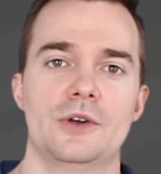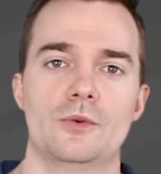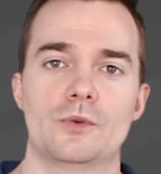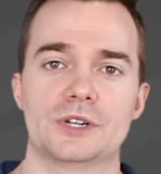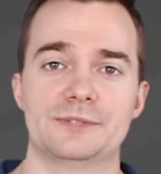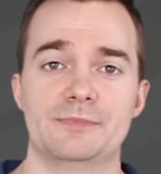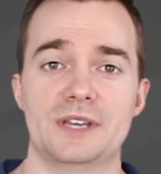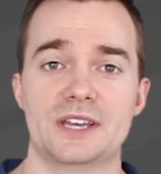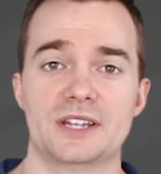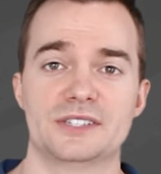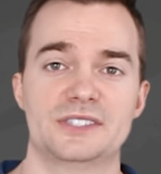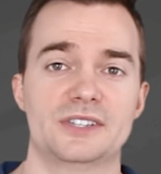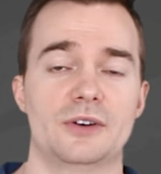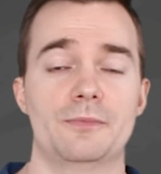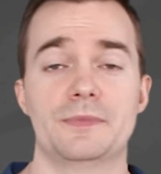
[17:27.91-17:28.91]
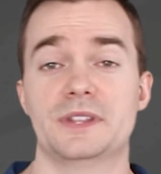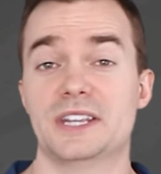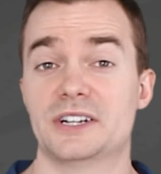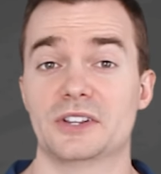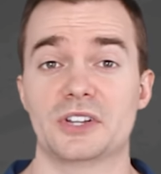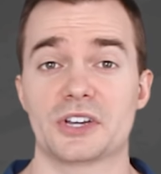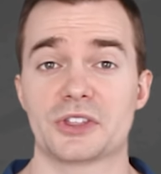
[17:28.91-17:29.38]
which means they'll
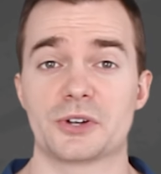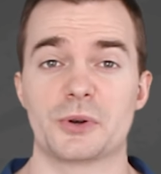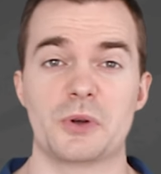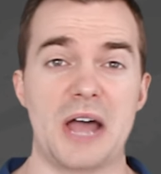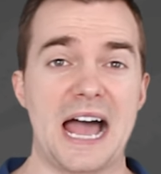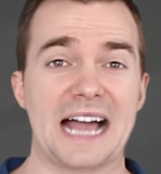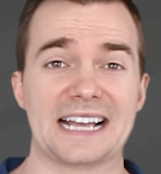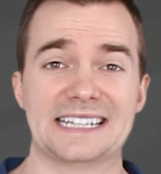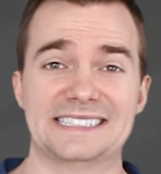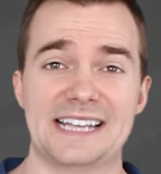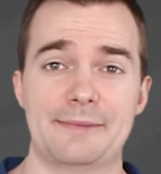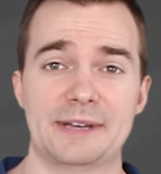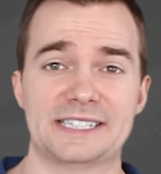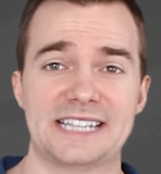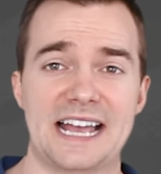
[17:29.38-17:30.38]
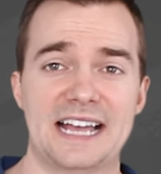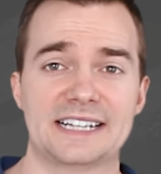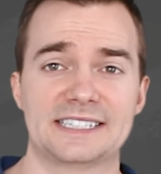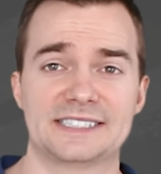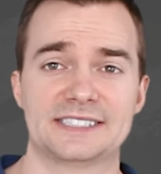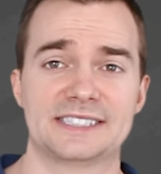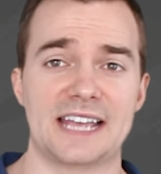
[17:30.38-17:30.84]
need to look through academic
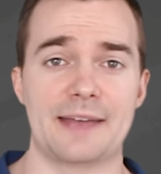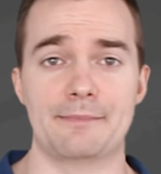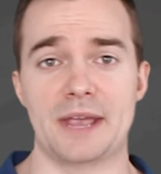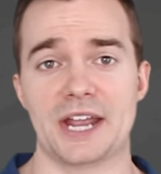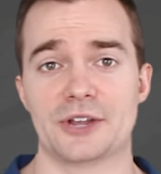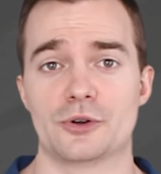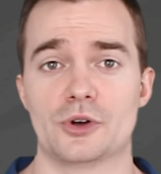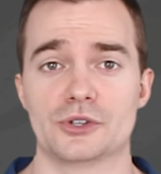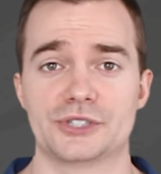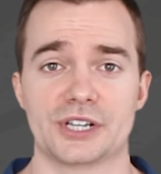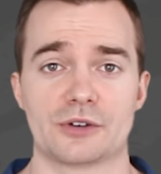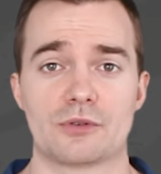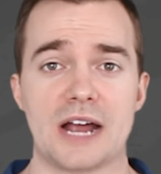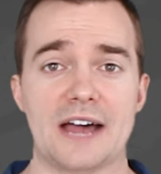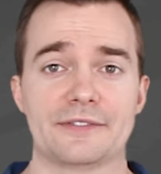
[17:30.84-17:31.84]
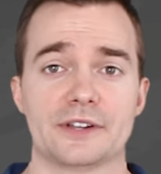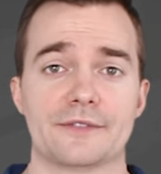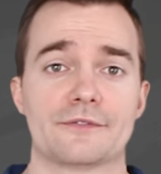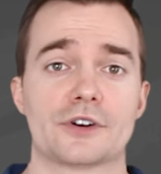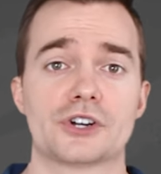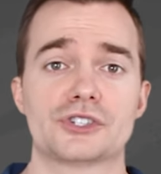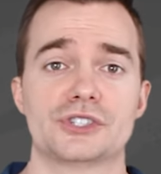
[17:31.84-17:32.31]
texts and manuals and craft
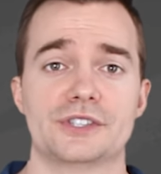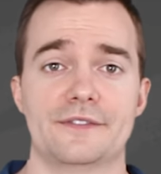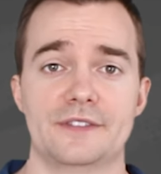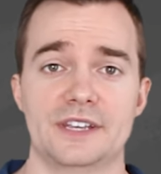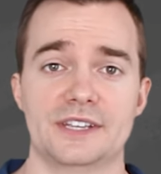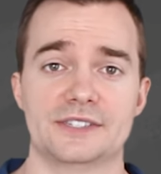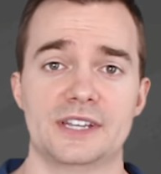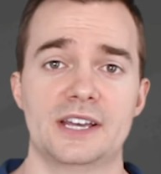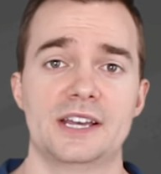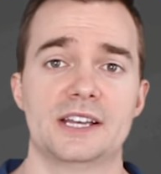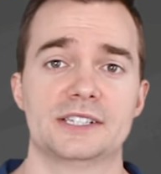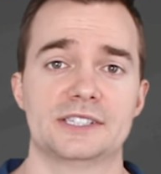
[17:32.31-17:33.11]
their versions of these